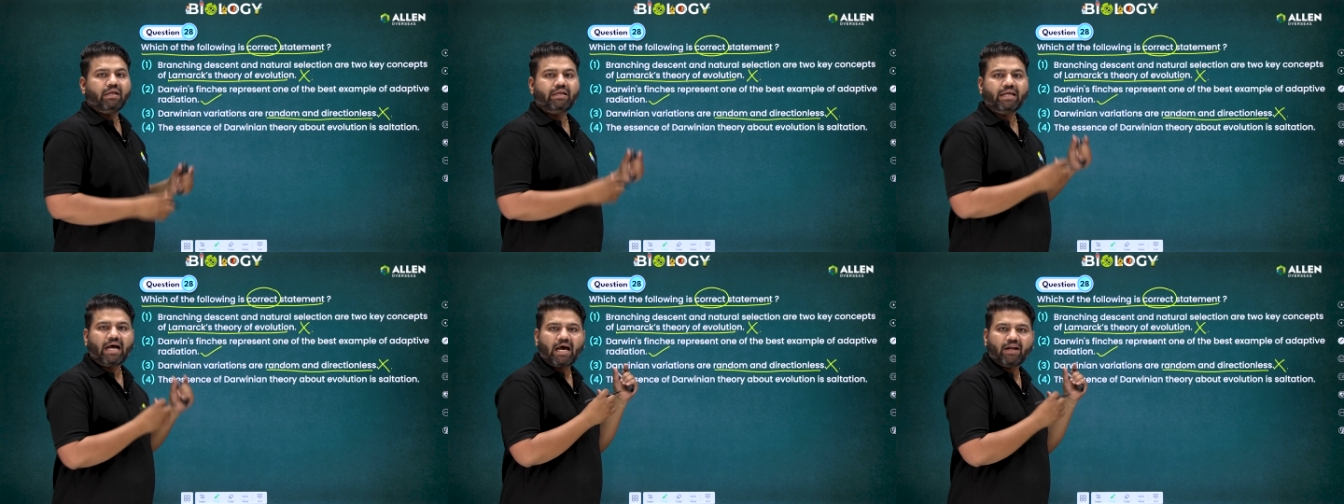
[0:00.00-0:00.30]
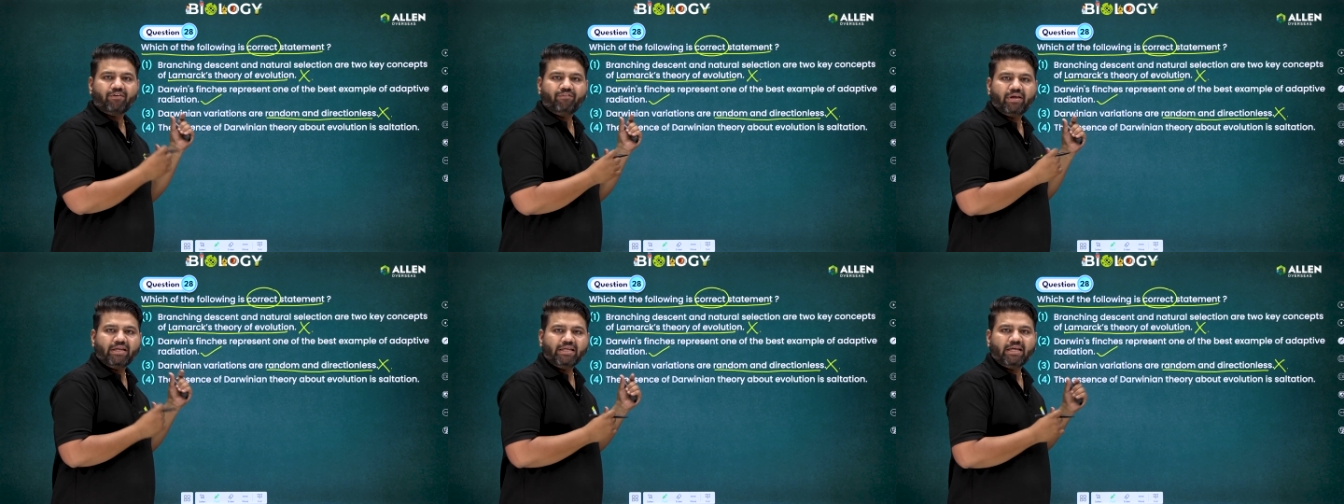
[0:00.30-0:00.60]

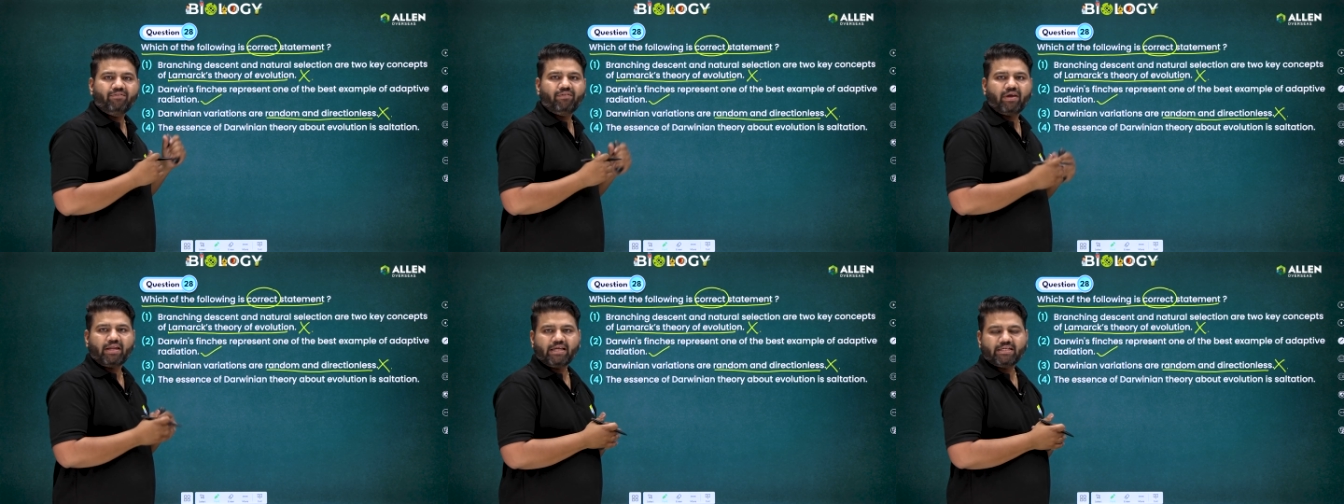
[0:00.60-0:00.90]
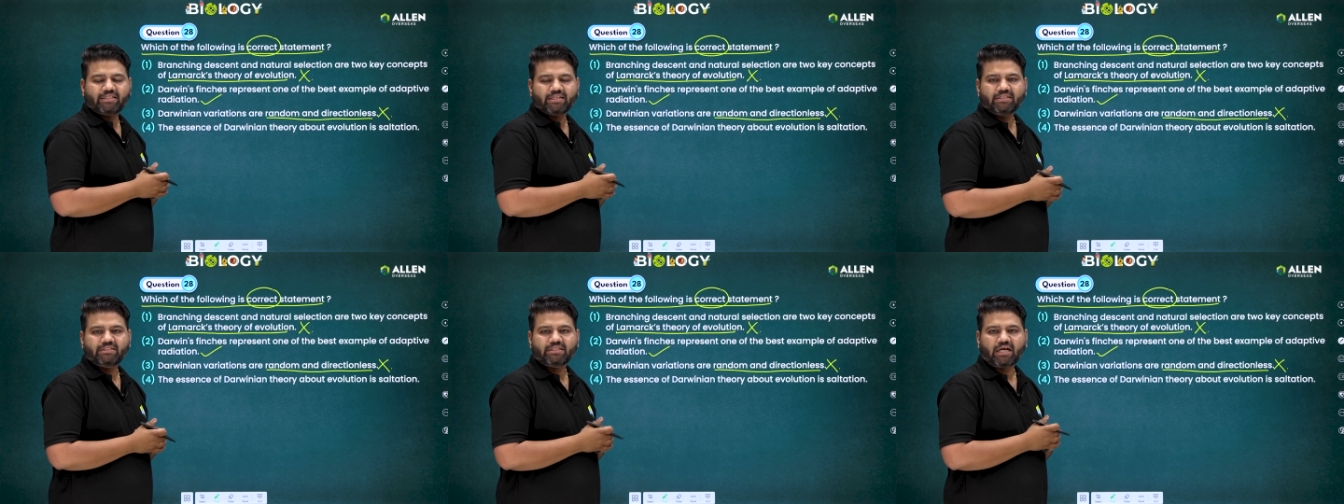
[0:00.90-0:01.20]
Darwinian
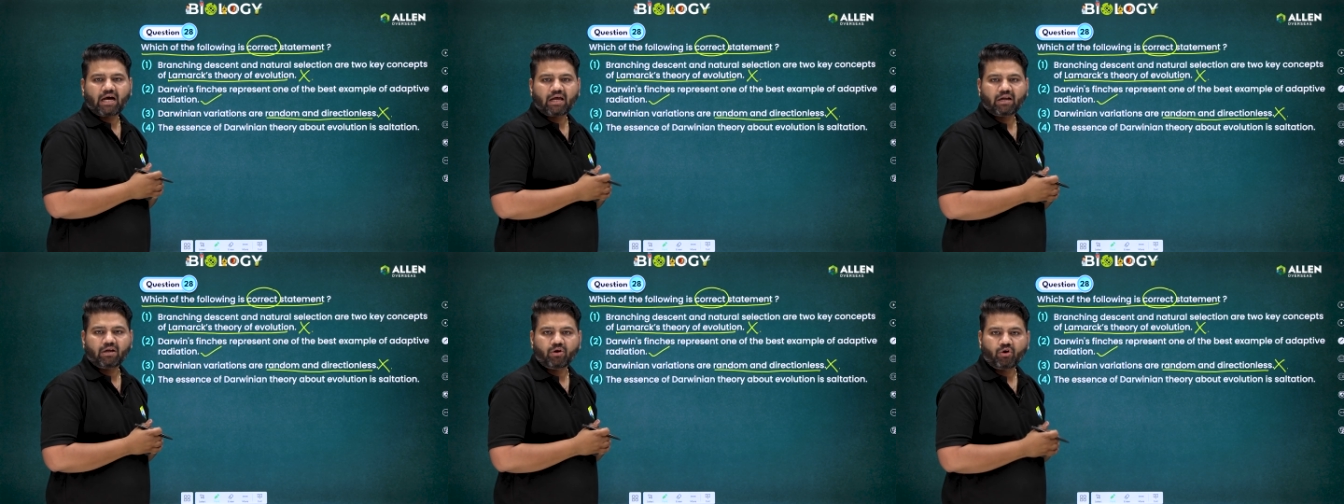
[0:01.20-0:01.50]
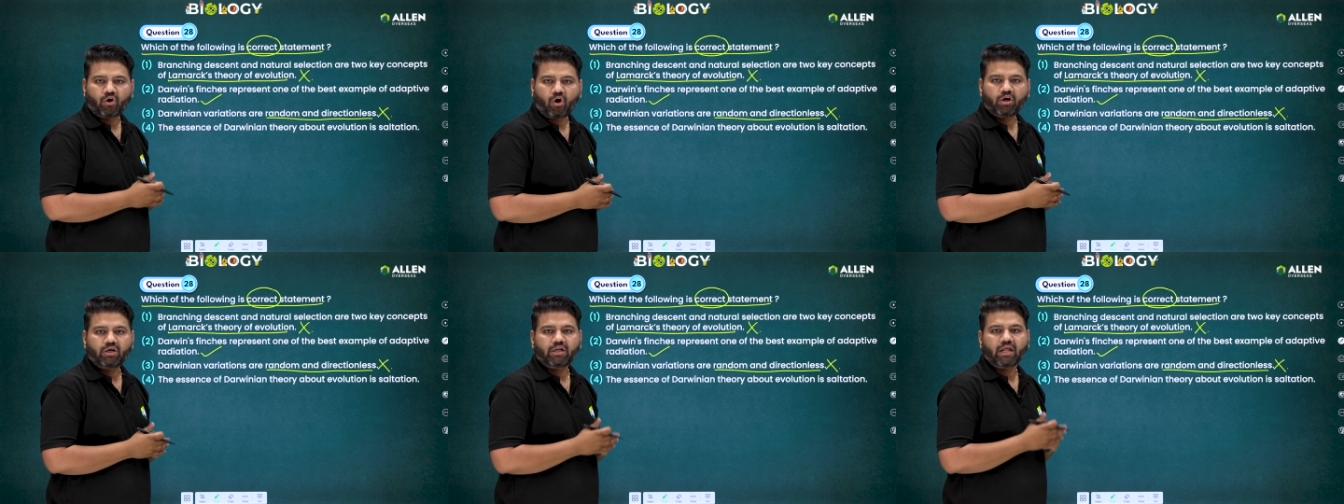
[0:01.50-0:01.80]
variations are
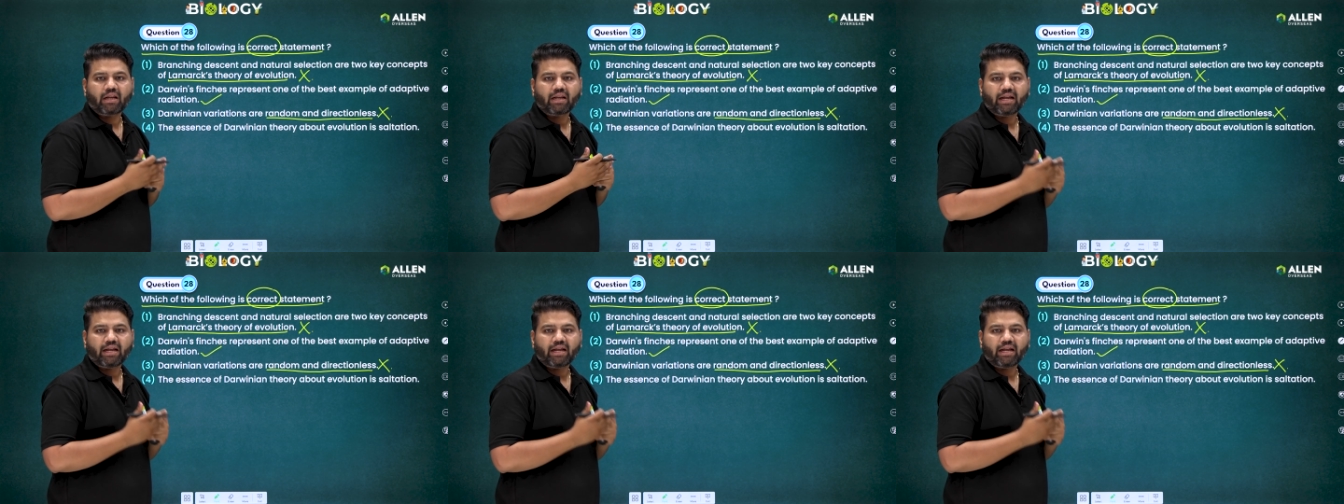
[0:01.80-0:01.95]
not